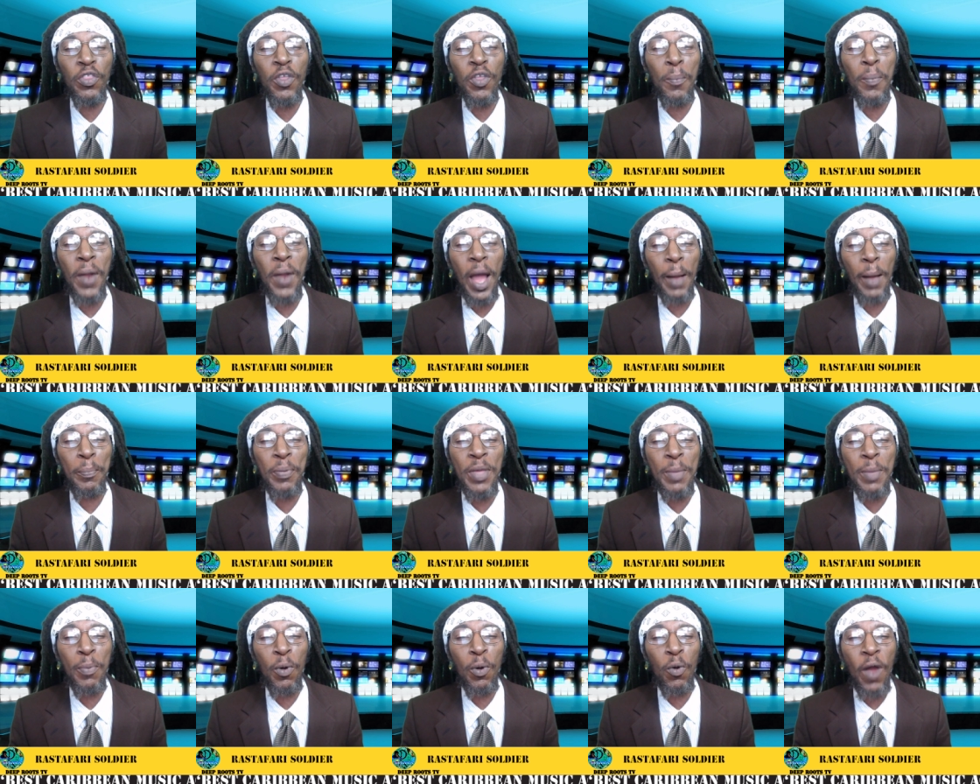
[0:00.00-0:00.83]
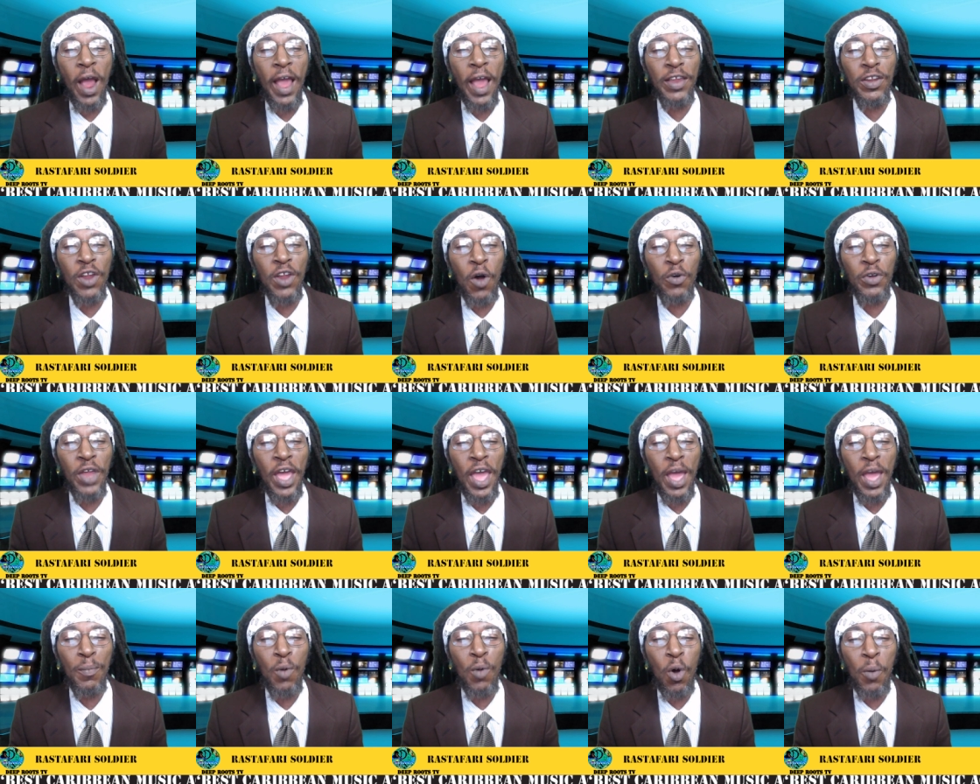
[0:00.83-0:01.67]
for the black people right now,
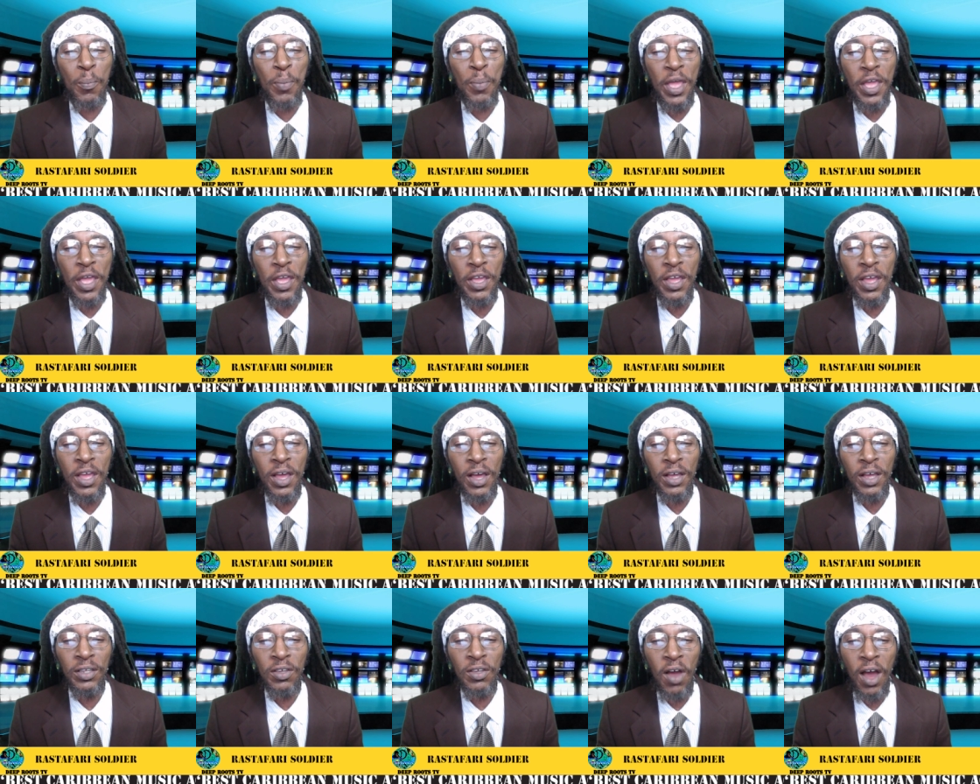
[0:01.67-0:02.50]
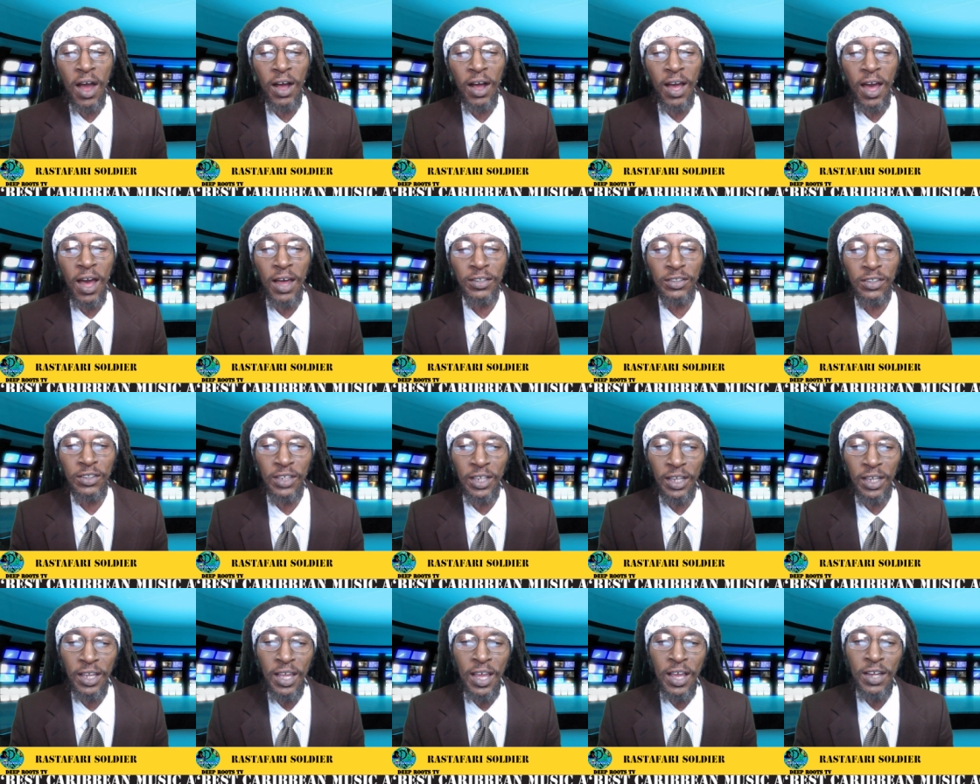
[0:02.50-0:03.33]
the MOB,
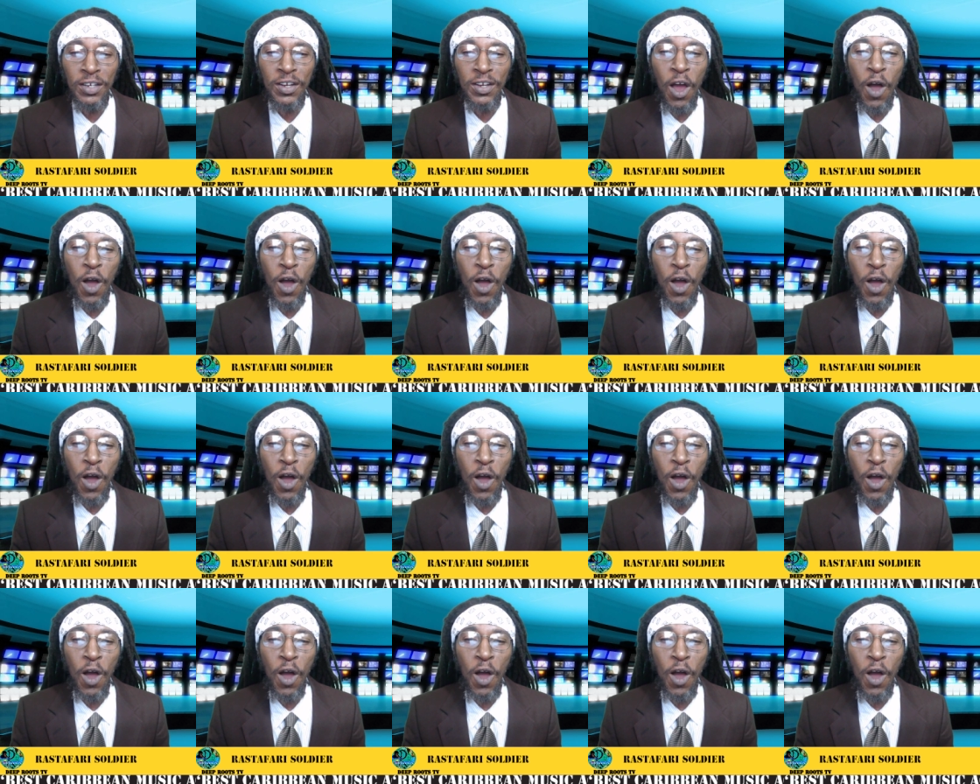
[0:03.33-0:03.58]
Yagante.